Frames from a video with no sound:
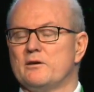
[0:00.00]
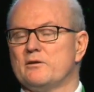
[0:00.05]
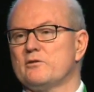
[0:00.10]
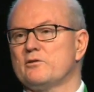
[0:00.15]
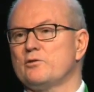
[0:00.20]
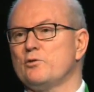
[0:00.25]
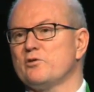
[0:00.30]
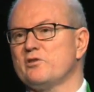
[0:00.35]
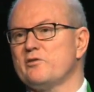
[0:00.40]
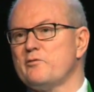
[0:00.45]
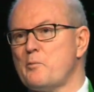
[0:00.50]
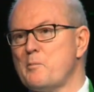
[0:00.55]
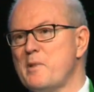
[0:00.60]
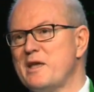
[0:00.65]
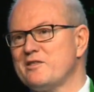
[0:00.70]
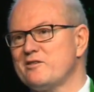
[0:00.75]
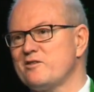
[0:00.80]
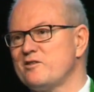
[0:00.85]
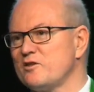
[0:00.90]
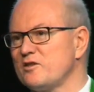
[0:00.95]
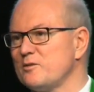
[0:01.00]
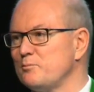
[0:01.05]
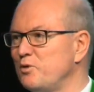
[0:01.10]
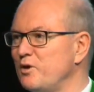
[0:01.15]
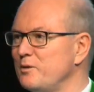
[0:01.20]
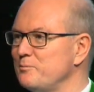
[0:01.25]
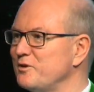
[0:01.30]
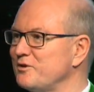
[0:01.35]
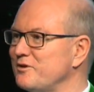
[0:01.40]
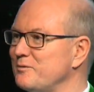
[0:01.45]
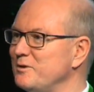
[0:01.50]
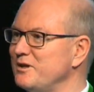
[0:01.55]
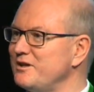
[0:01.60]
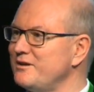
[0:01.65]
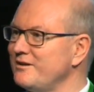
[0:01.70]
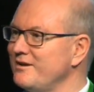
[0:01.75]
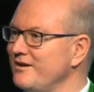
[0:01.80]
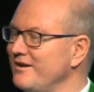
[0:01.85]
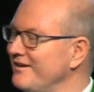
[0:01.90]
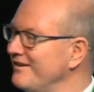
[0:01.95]
source of immense disappointment to
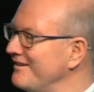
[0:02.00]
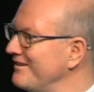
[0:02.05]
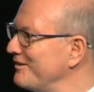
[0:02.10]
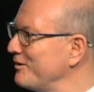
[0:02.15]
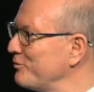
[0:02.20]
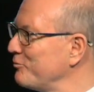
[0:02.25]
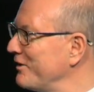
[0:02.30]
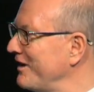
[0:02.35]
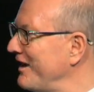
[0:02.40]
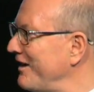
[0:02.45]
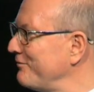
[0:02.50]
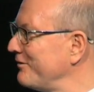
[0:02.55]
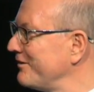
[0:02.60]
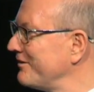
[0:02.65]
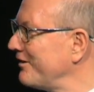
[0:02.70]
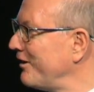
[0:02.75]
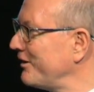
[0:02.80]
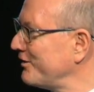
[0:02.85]
me that we haven't,